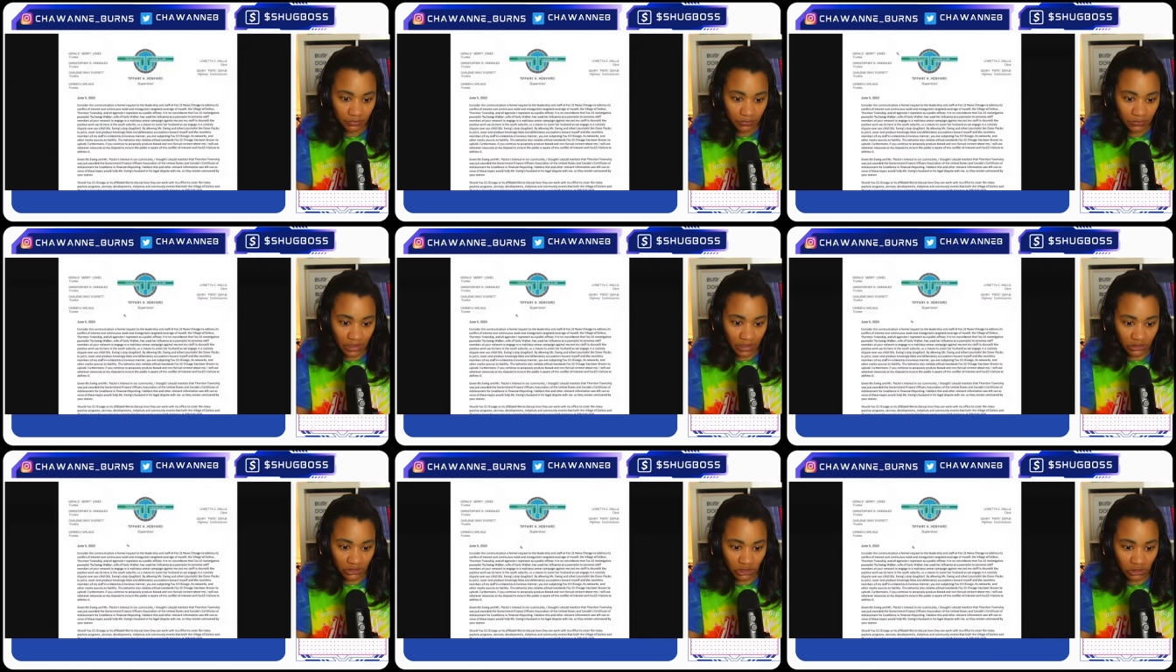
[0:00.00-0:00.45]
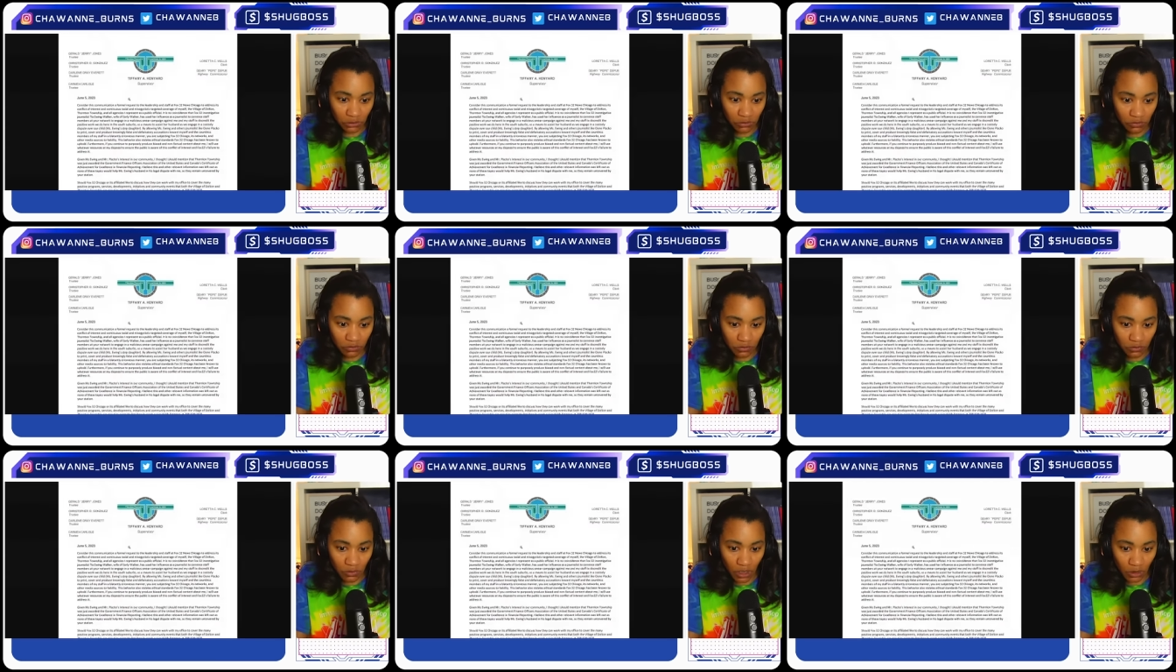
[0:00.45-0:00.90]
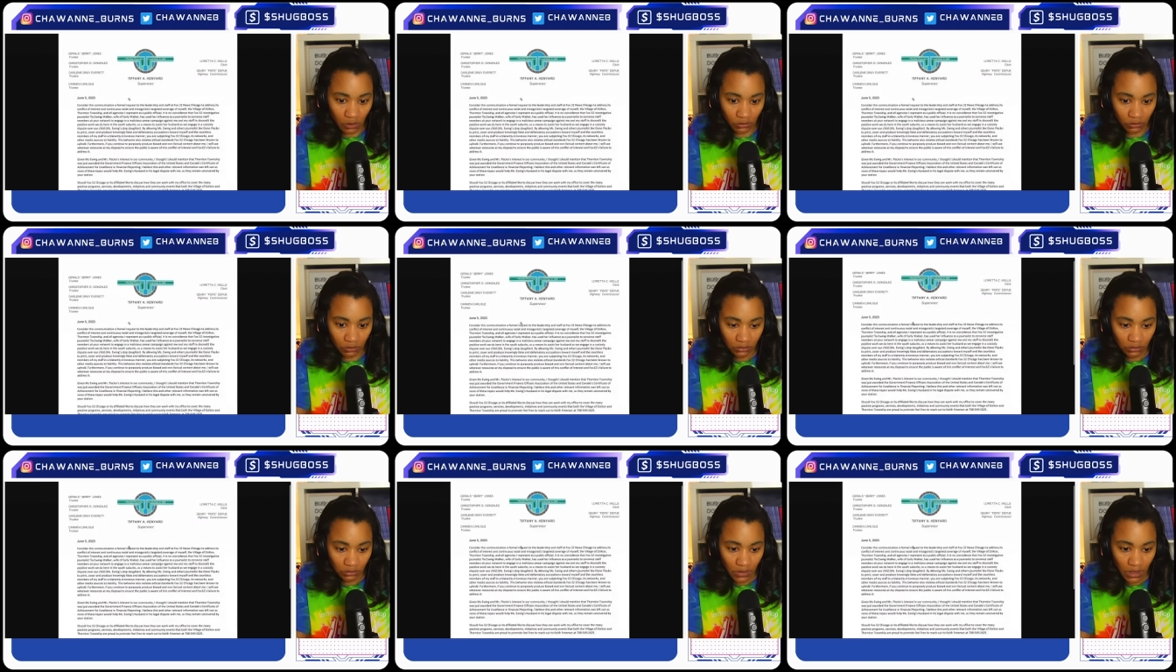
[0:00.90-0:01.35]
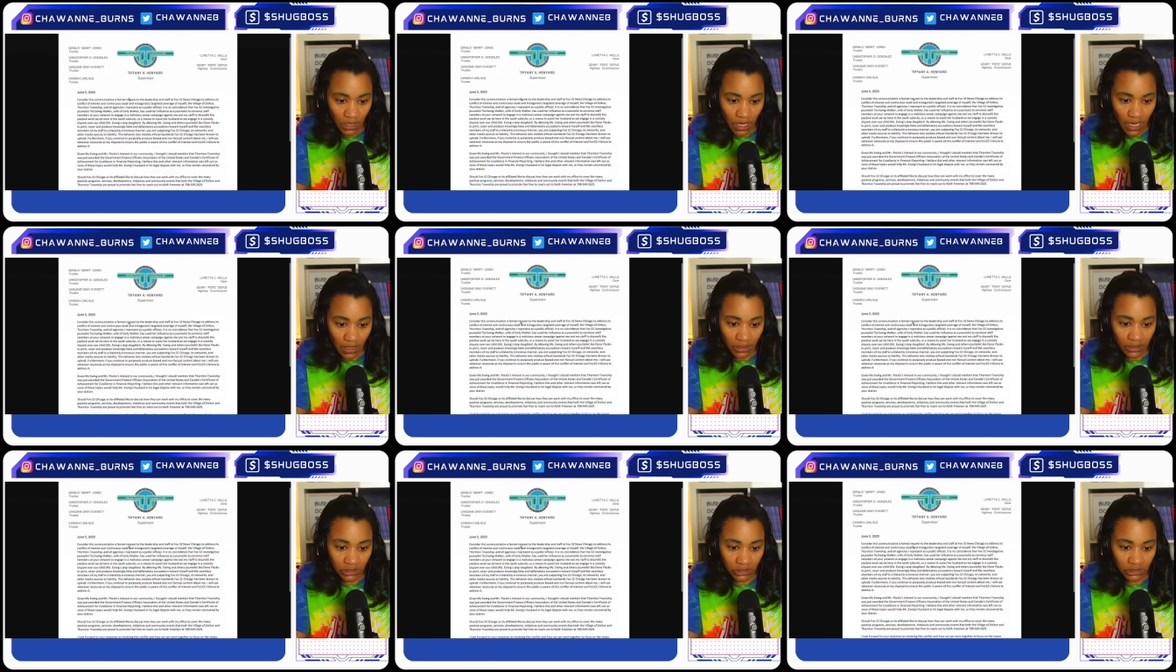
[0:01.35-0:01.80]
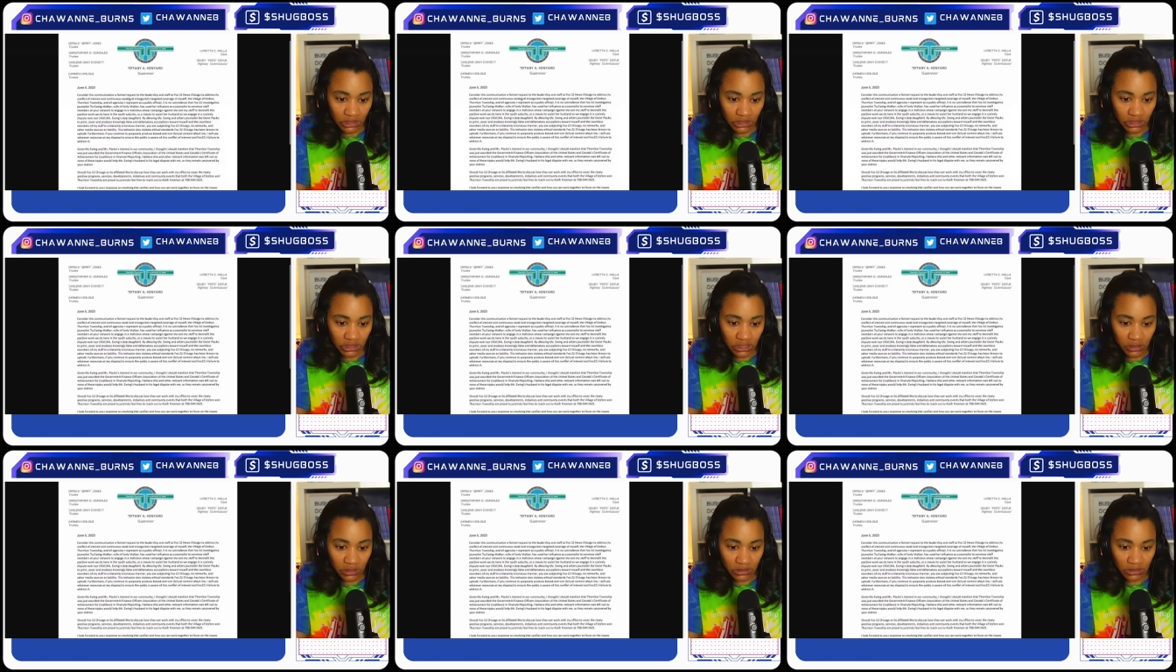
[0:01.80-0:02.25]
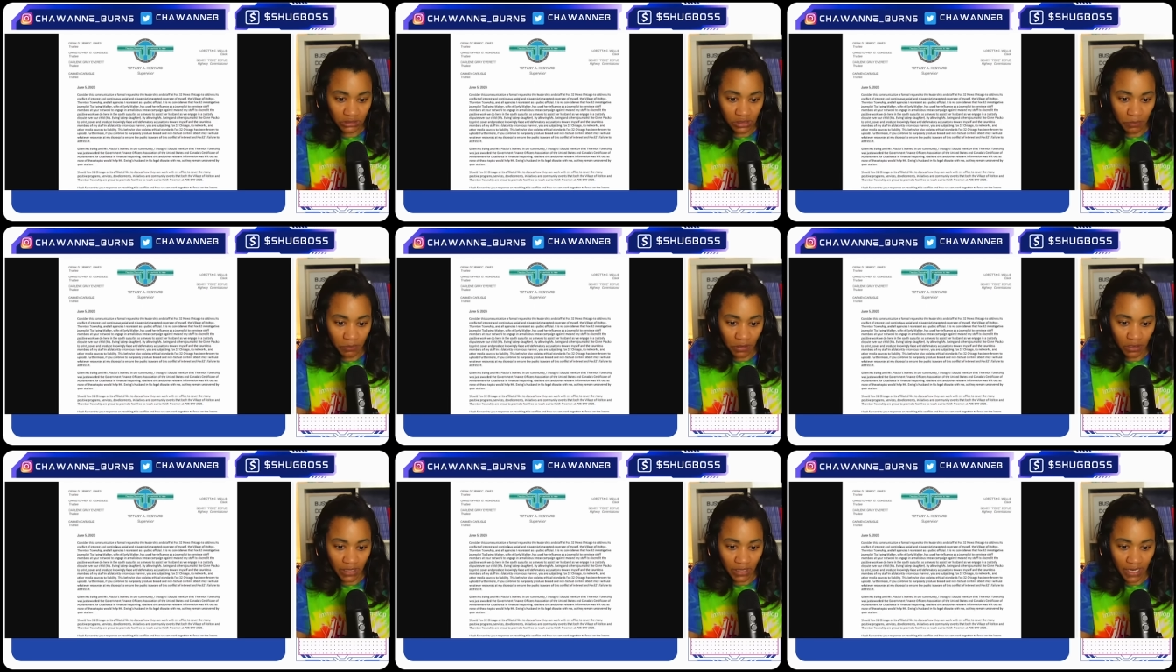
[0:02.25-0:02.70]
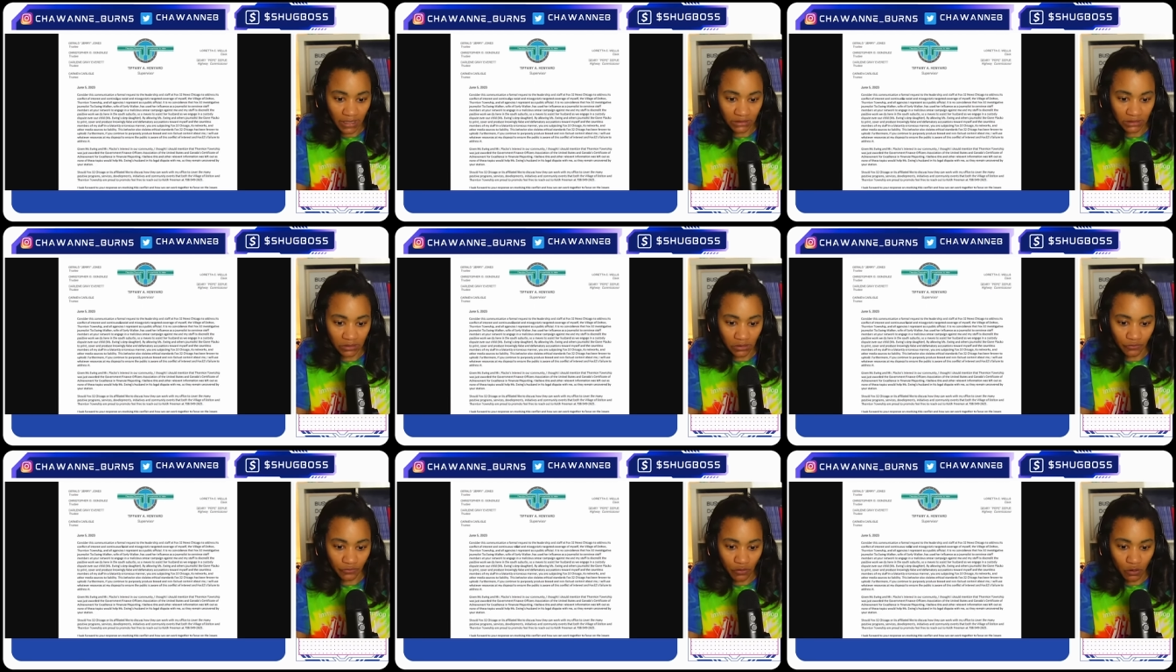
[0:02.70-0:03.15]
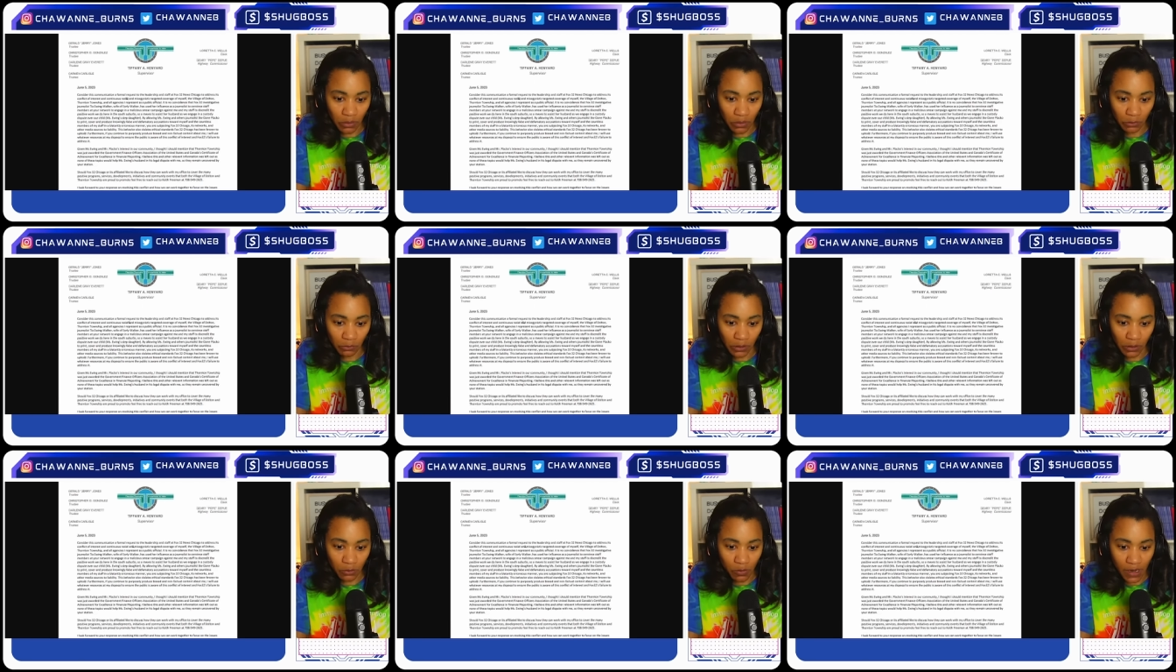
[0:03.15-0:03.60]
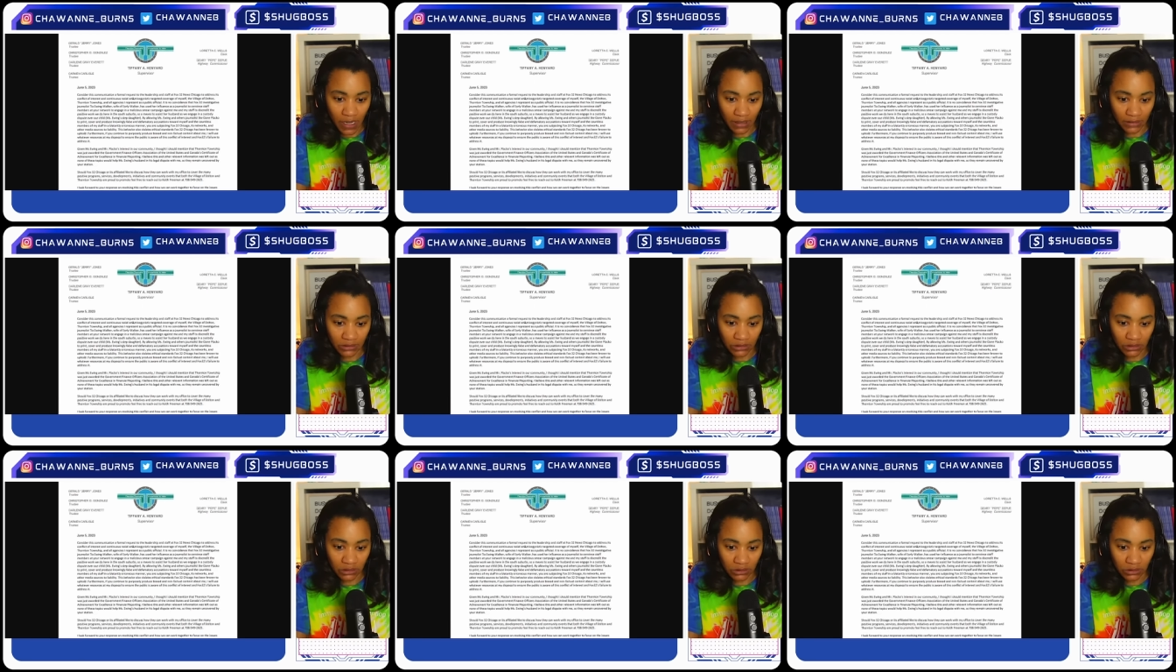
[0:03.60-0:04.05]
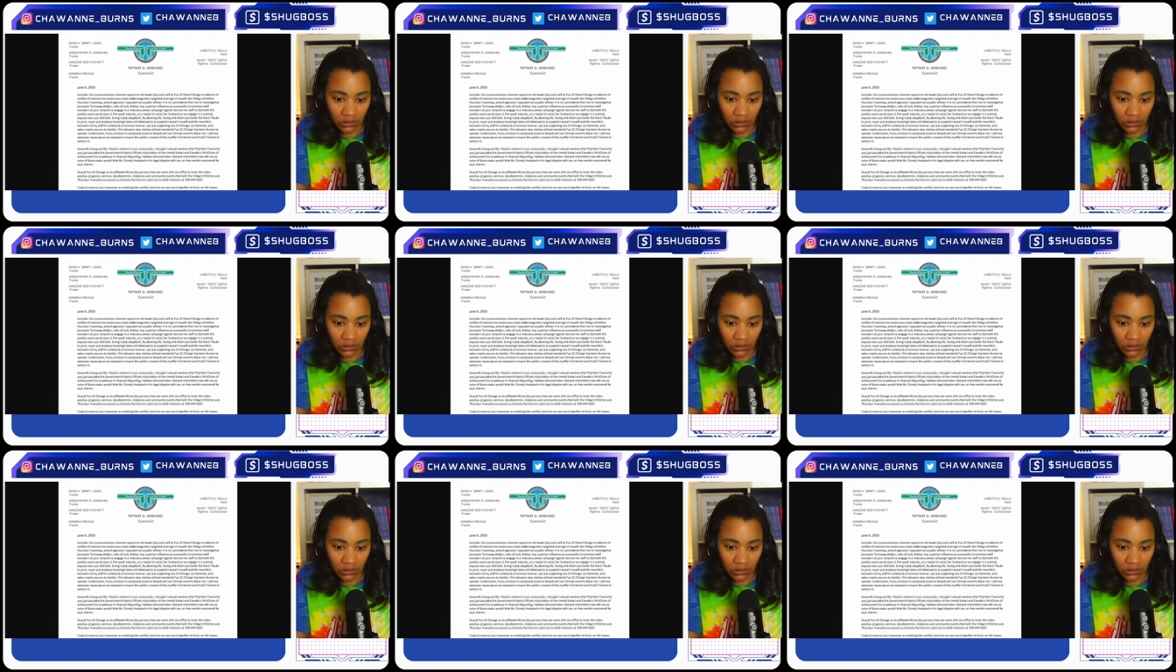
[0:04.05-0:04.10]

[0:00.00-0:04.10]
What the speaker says: that she wrote. Consider this communication a formal request